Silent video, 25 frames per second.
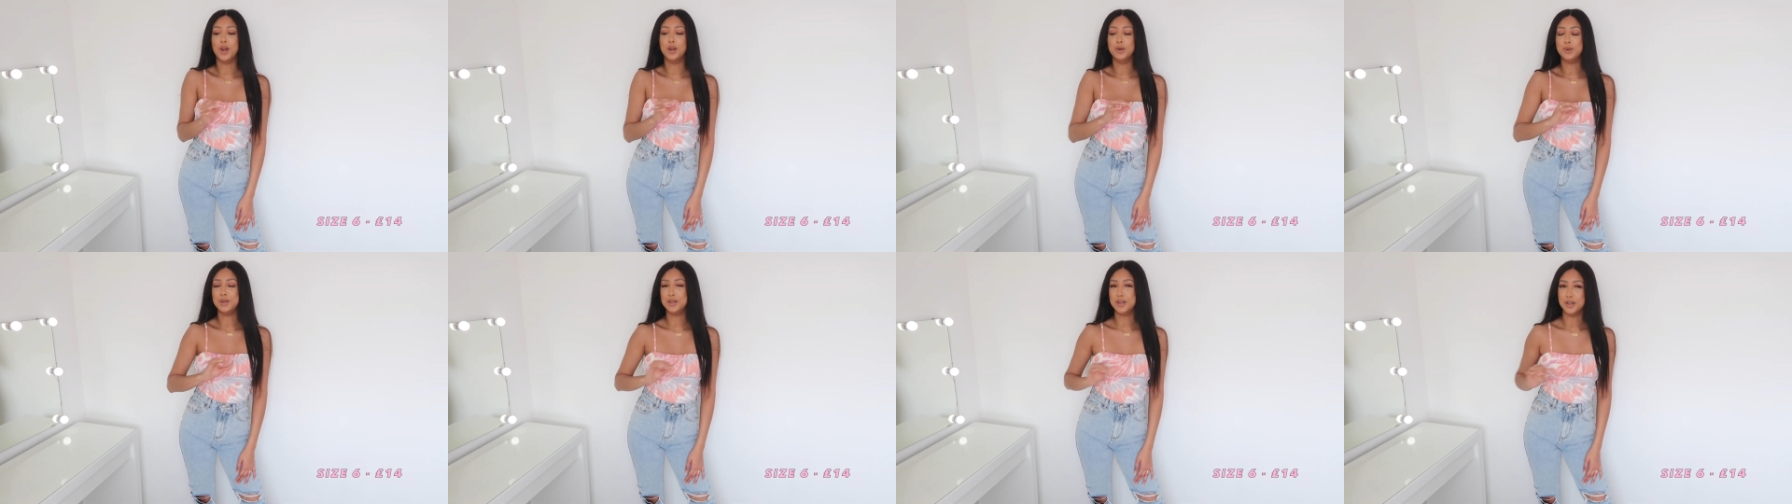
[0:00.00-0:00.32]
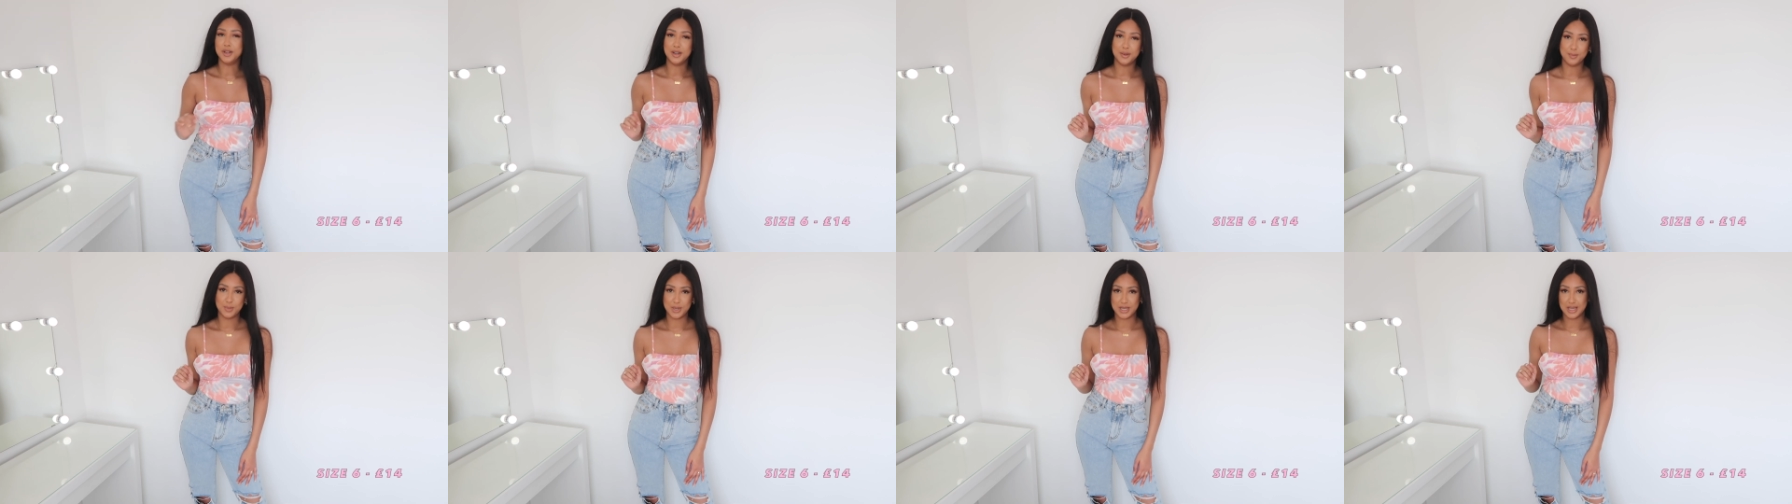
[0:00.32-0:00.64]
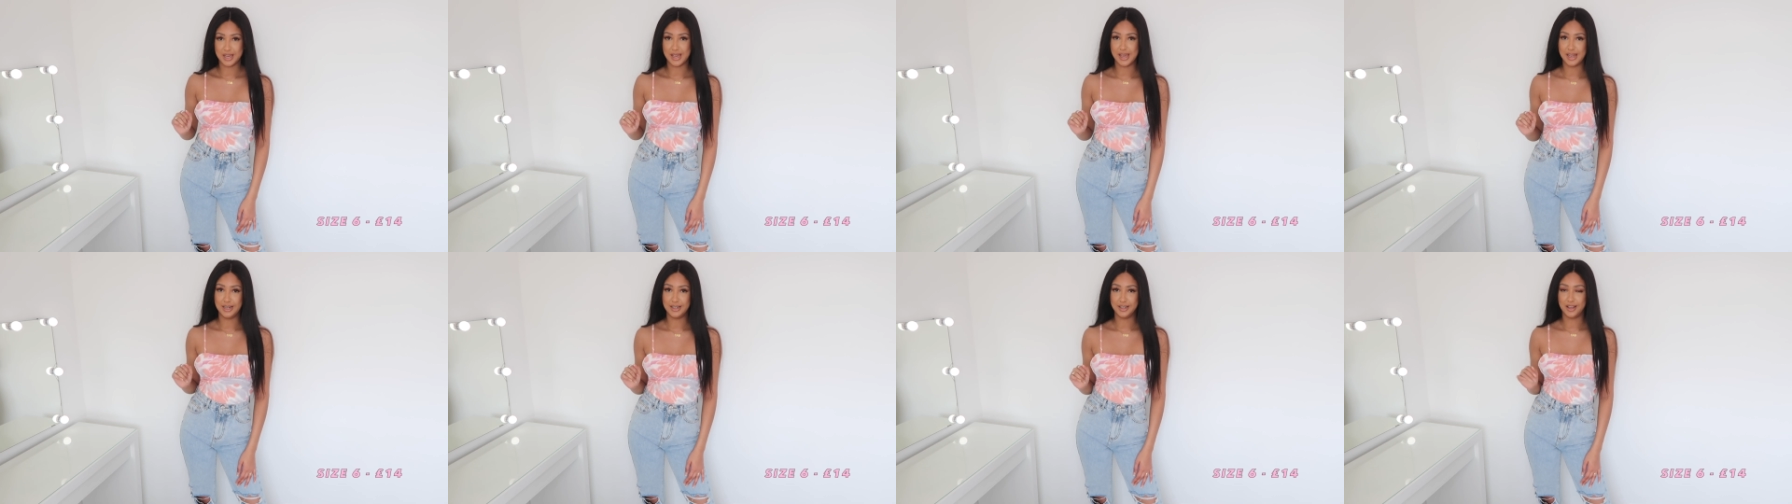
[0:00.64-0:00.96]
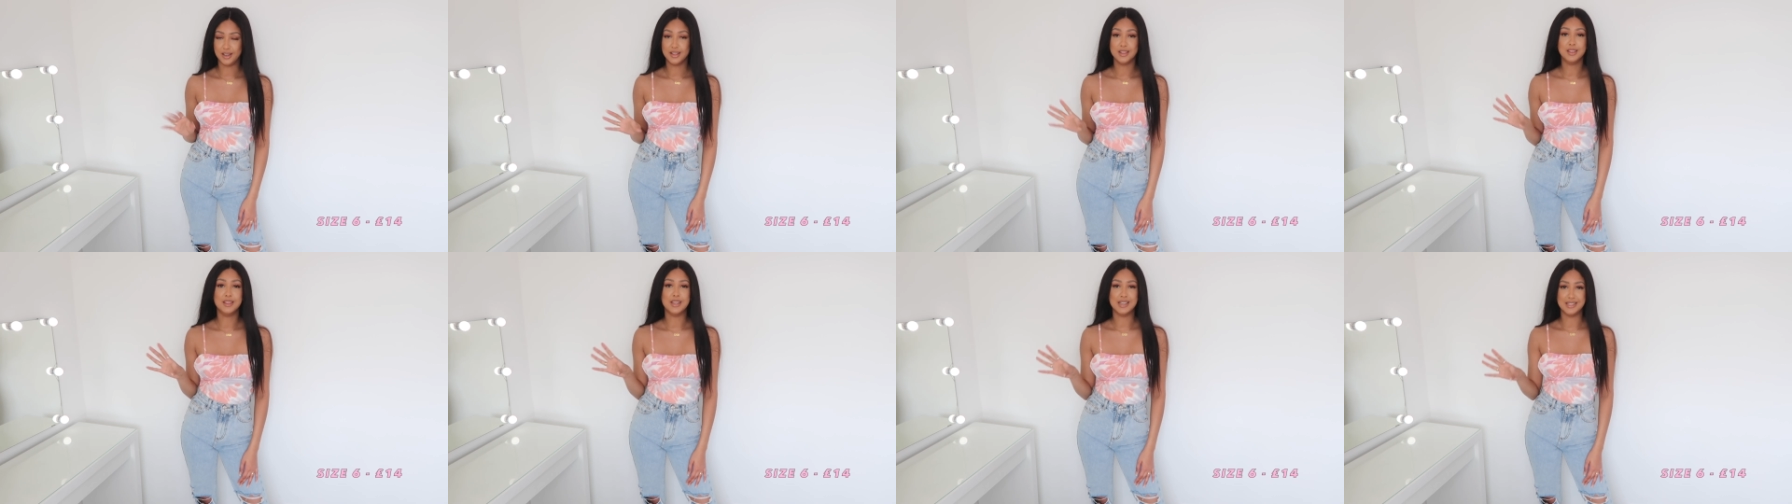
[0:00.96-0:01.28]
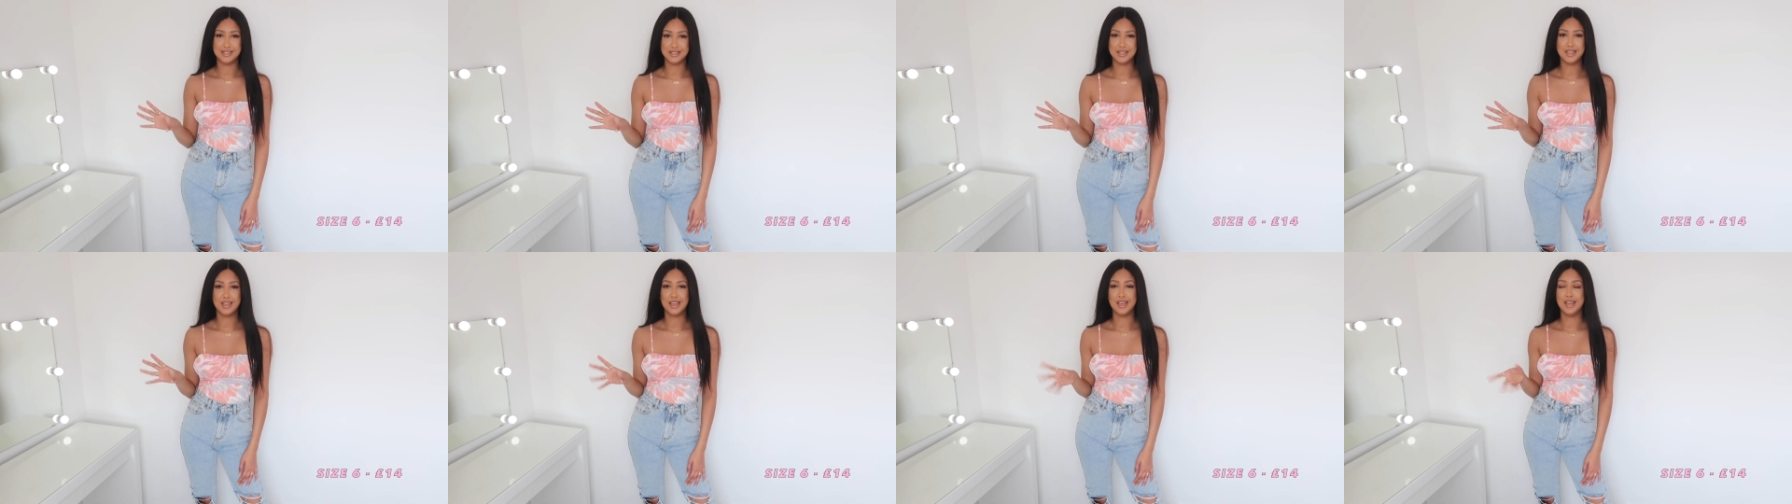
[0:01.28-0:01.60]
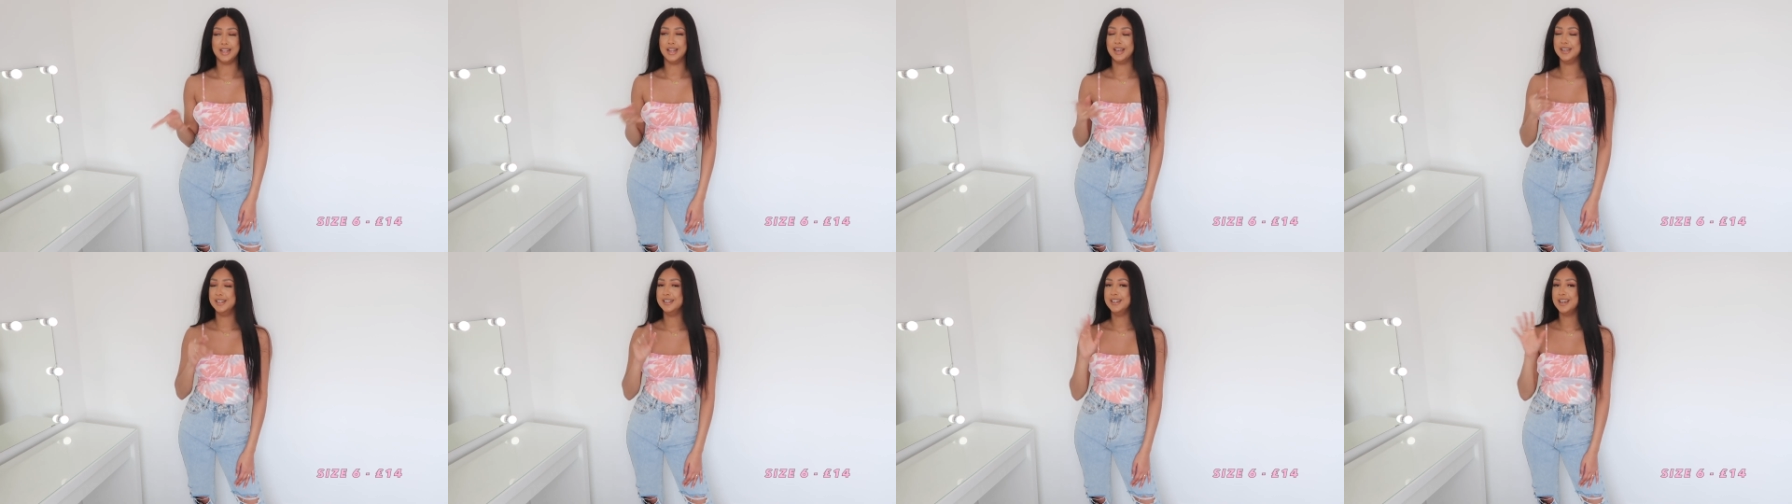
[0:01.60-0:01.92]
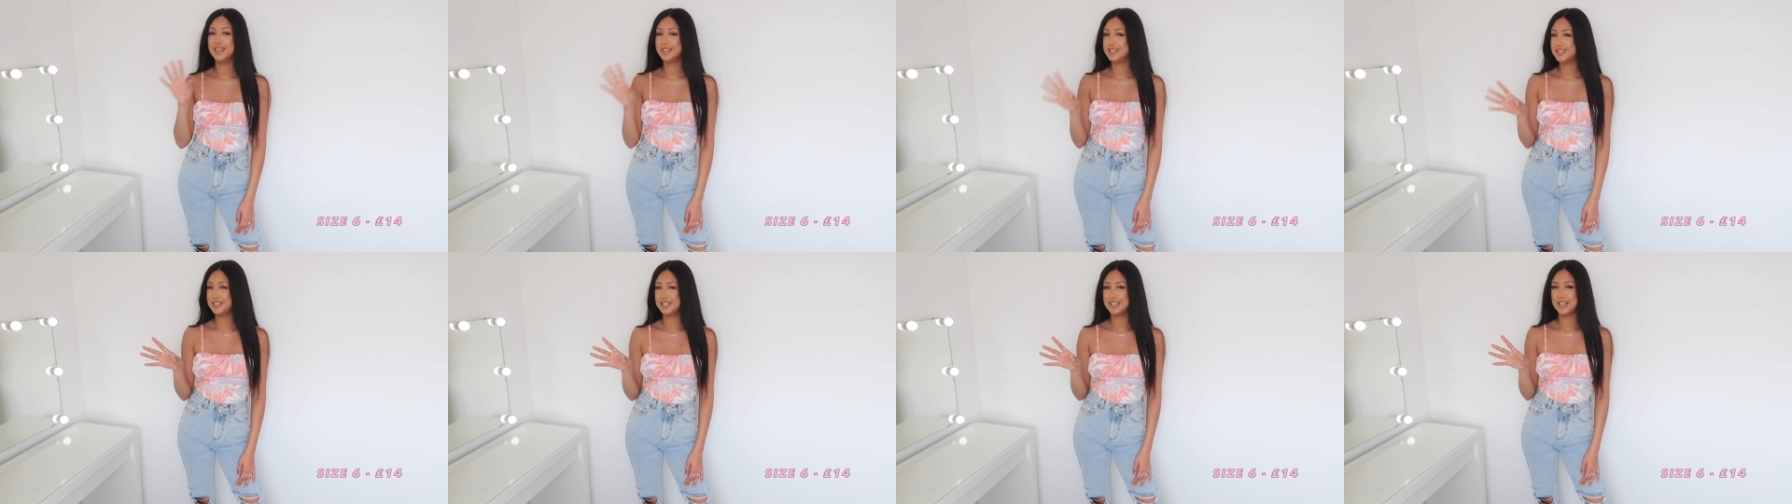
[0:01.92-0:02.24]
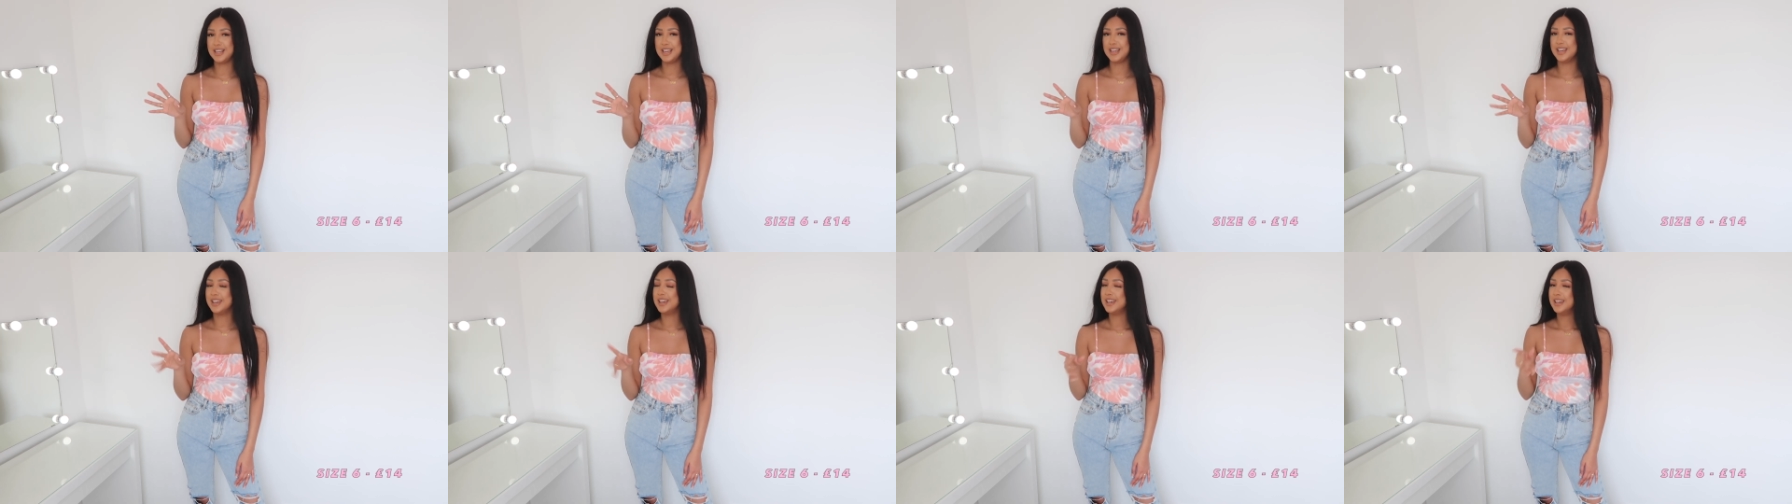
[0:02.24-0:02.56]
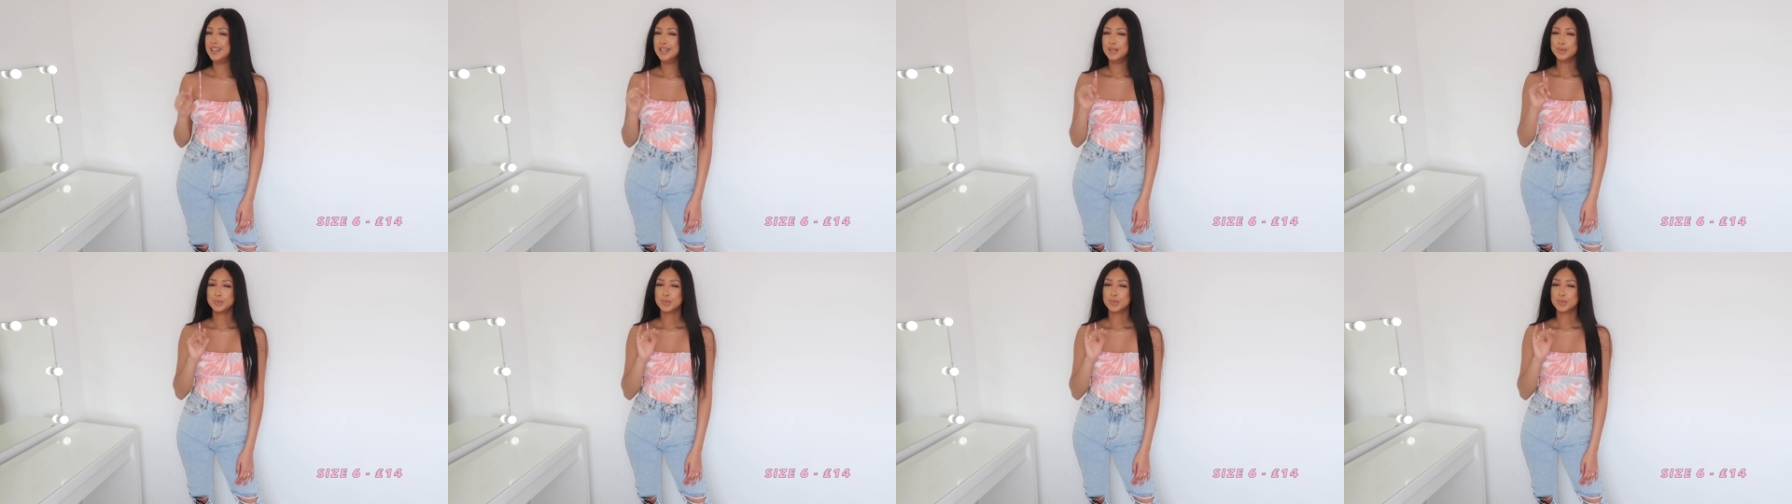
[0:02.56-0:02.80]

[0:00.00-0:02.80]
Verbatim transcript: only going to be in like this year. Like next year,